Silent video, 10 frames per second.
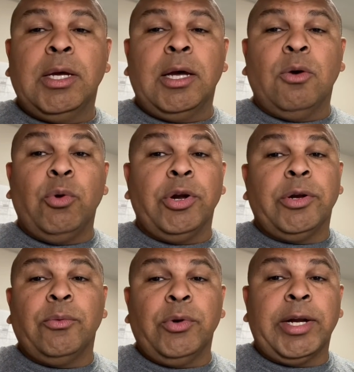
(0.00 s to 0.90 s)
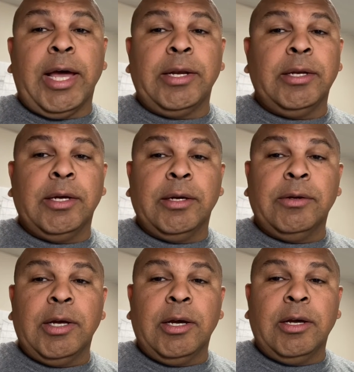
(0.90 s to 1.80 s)
Uh, we're we're not in a,
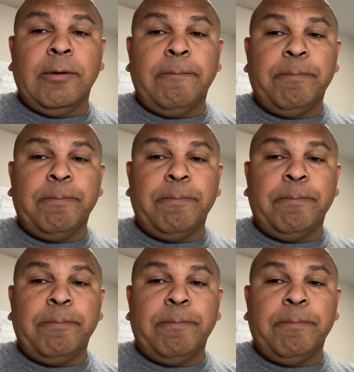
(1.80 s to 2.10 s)
a,